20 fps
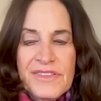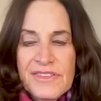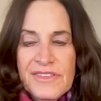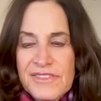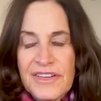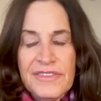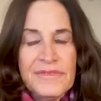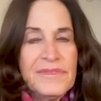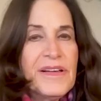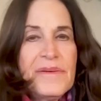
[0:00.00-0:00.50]

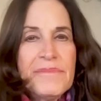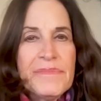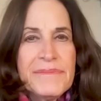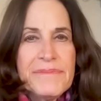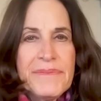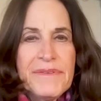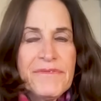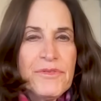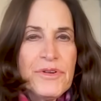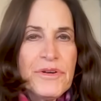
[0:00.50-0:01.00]
So, but
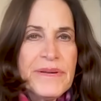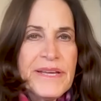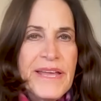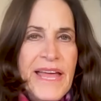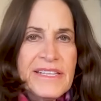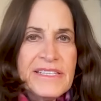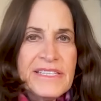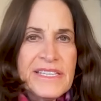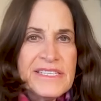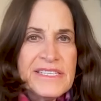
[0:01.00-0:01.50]
before we
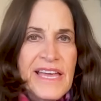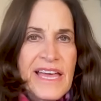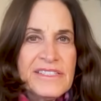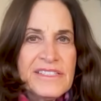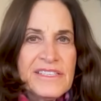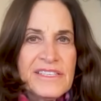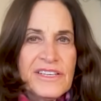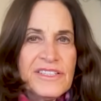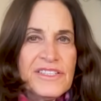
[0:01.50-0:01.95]
end the testing,